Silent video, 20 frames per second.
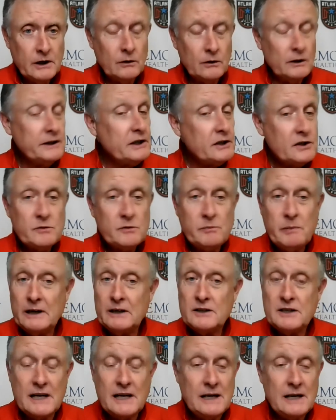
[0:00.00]
You know, and this has
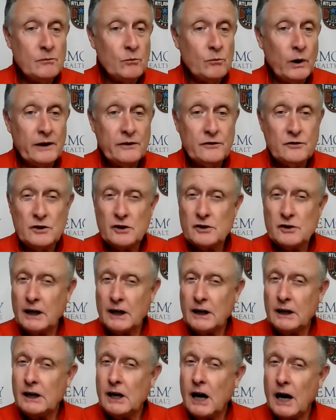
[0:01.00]
been a team with just
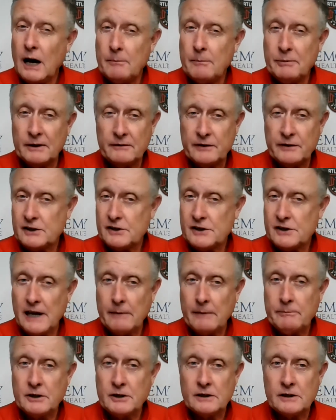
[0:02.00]
a couple of
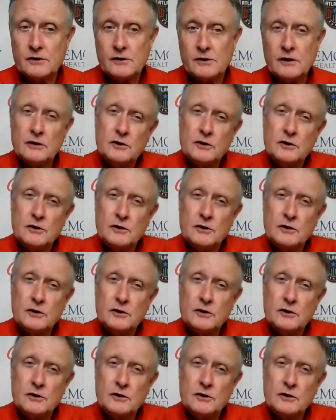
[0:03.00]
exceptions,